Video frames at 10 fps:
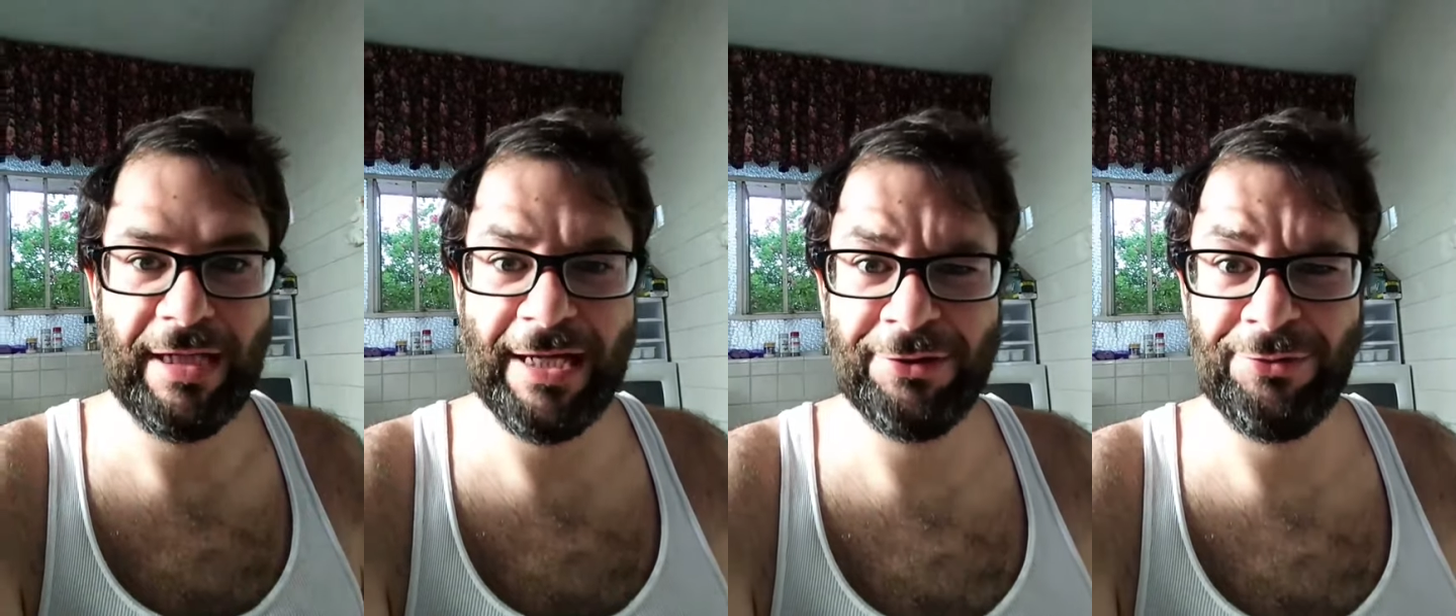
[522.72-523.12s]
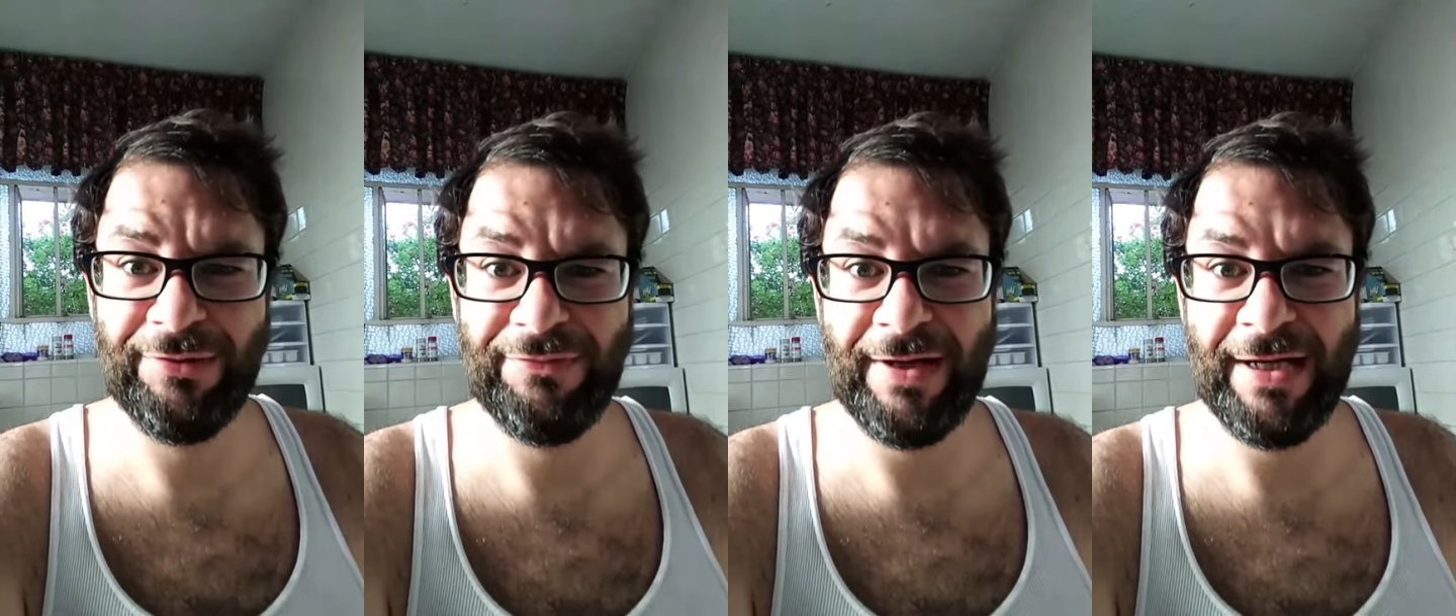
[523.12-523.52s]
Category
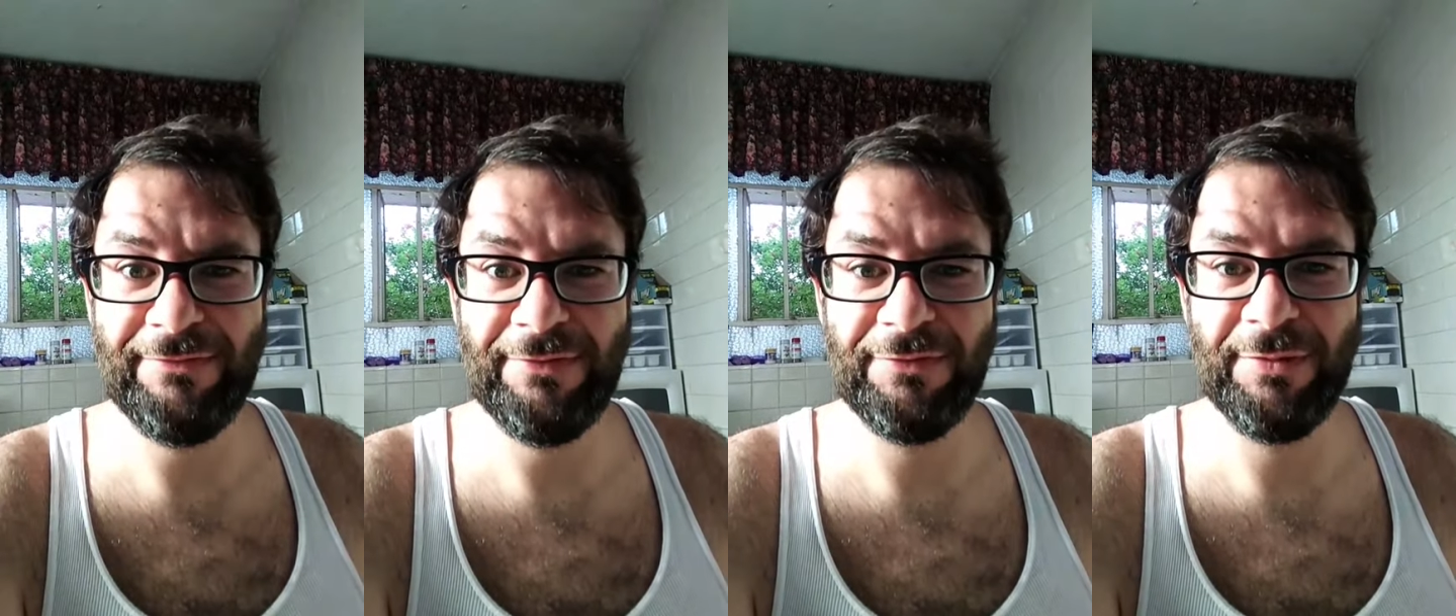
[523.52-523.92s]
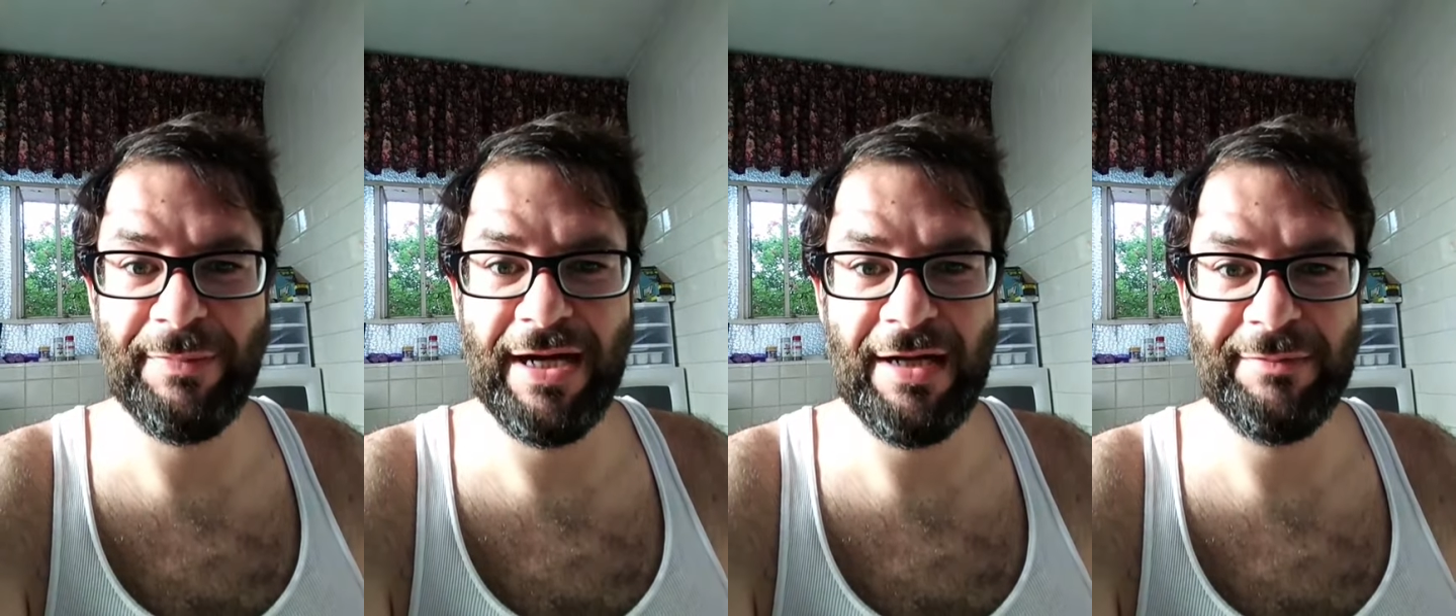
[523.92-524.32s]
5 over the
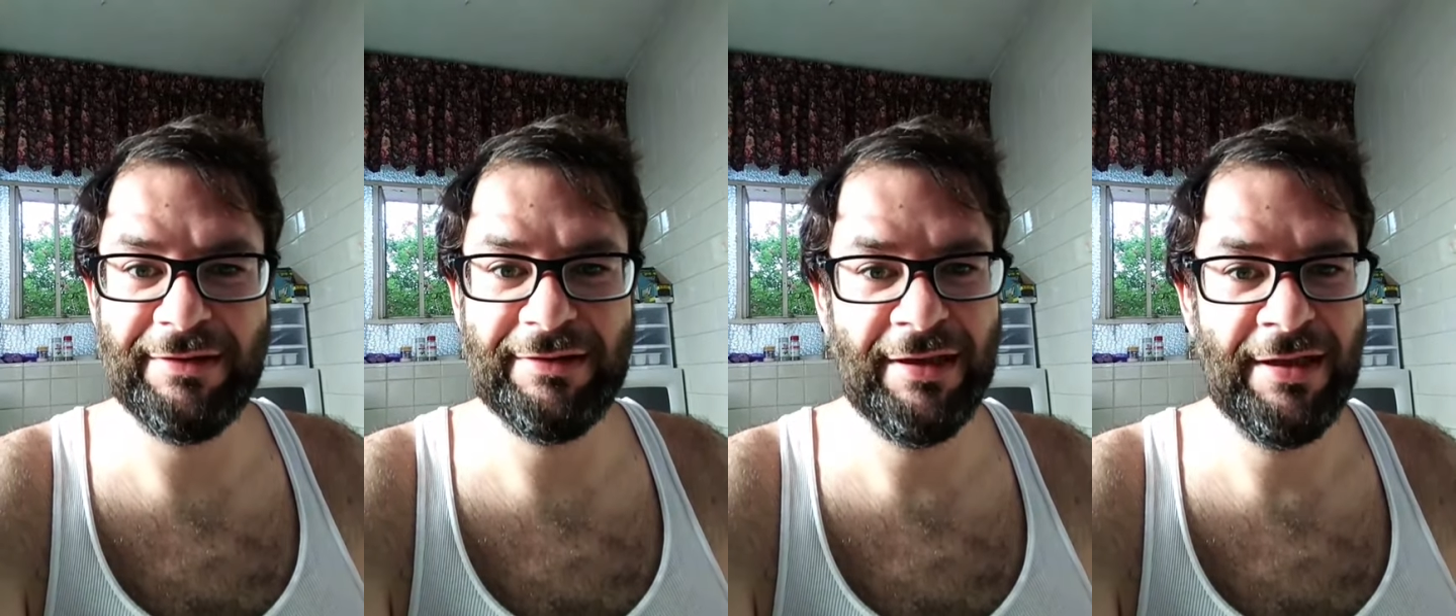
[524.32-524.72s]
Bahamas.